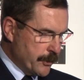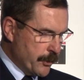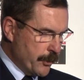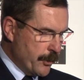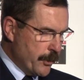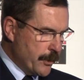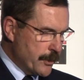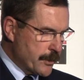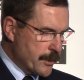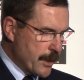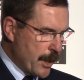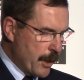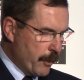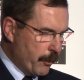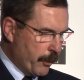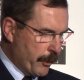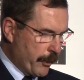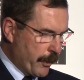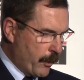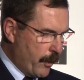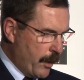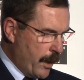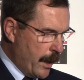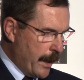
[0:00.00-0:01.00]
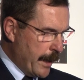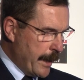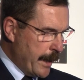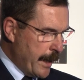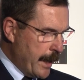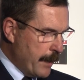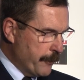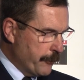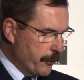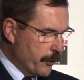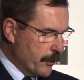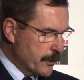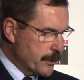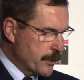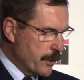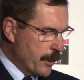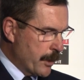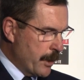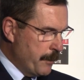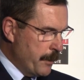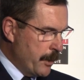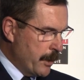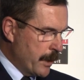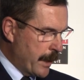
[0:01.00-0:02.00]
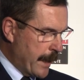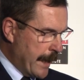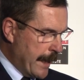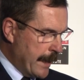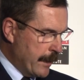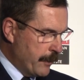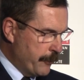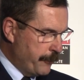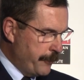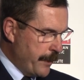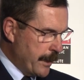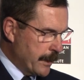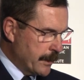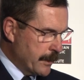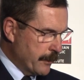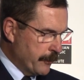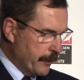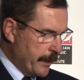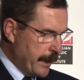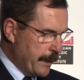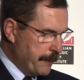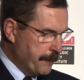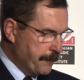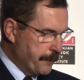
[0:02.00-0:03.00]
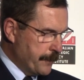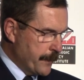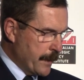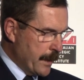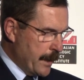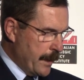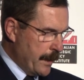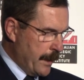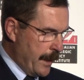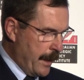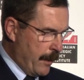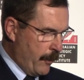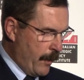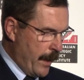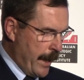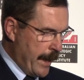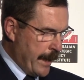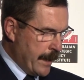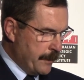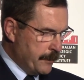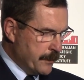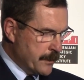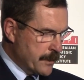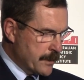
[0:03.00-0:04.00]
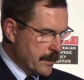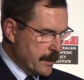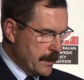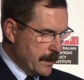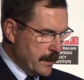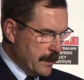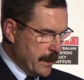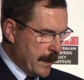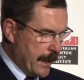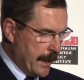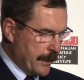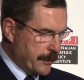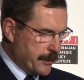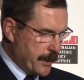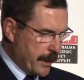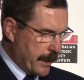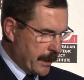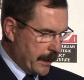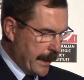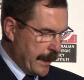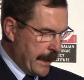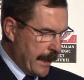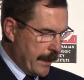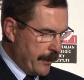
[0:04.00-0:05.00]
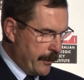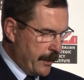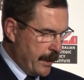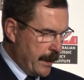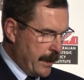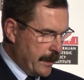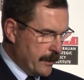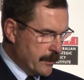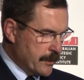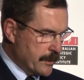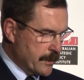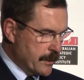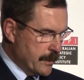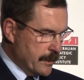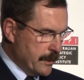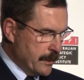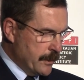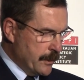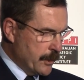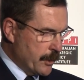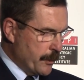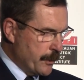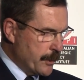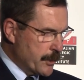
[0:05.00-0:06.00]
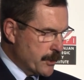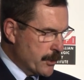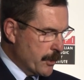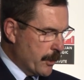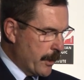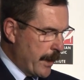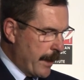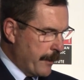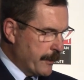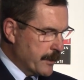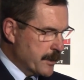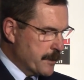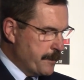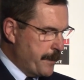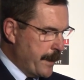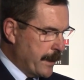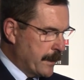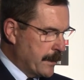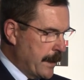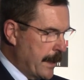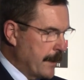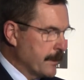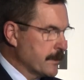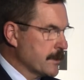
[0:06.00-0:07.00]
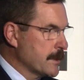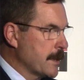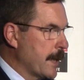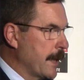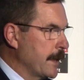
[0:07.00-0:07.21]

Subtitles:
To do so will require Air Force to communicate effectively our aims and articulate our needs to ensure our expected end